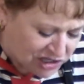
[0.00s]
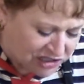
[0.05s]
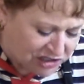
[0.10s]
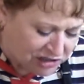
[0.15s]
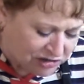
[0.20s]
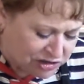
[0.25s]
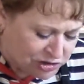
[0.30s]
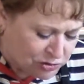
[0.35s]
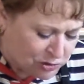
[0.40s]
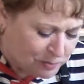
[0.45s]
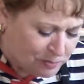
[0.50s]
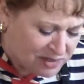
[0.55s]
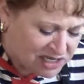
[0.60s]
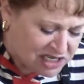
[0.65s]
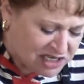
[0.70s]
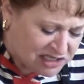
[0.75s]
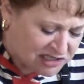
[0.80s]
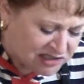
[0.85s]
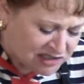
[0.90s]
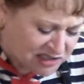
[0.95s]
and a little
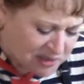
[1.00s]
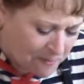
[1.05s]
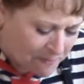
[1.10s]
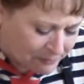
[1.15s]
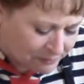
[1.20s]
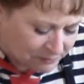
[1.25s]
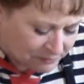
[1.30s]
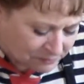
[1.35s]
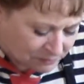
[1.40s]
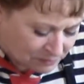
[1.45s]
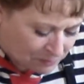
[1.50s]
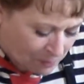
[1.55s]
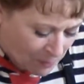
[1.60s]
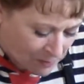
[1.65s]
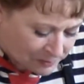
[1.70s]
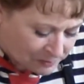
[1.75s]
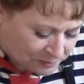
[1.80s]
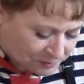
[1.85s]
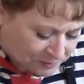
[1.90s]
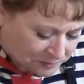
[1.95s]
beans
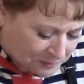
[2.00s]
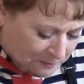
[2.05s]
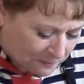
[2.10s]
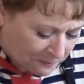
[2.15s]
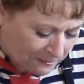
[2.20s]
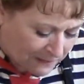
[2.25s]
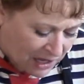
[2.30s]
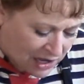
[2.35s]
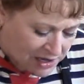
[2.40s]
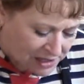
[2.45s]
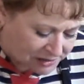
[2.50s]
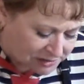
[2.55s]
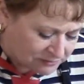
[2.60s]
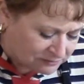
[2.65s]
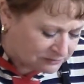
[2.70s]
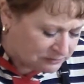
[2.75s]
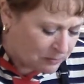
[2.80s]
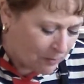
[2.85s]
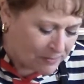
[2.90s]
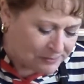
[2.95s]

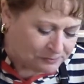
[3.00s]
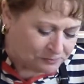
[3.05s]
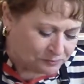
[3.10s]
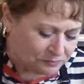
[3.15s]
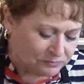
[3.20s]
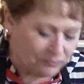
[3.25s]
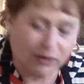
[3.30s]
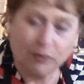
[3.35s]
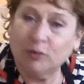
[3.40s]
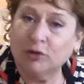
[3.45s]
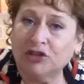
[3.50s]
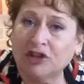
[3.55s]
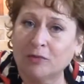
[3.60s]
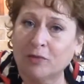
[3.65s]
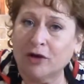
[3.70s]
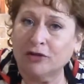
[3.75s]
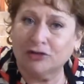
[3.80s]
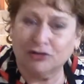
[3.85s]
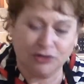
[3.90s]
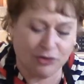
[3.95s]
and put
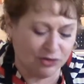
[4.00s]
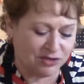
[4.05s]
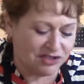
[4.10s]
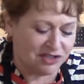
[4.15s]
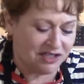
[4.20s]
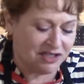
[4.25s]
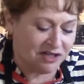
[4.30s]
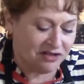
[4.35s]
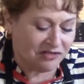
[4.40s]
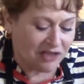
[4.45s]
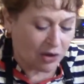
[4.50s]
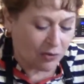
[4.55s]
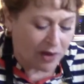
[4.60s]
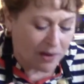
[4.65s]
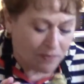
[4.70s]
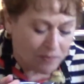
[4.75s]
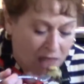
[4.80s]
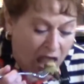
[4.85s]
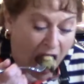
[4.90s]
them on a toast and eat it that way.